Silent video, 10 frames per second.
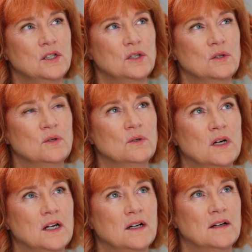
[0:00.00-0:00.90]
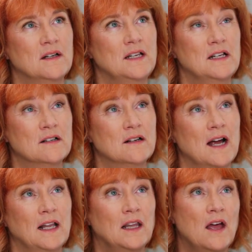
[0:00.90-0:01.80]
do here
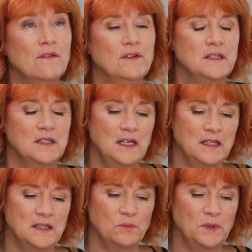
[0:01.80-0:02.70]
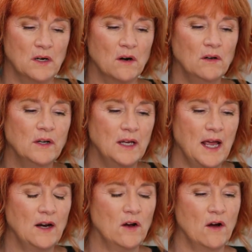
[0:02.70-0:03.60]
at Love is we are
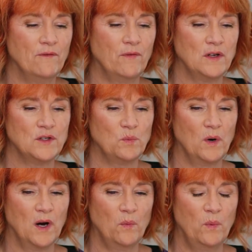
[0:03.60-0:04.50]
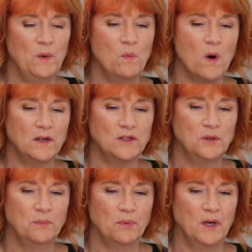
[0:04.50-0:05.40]
looking at a conference where we want
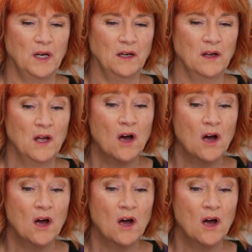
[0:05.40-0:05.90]
to bring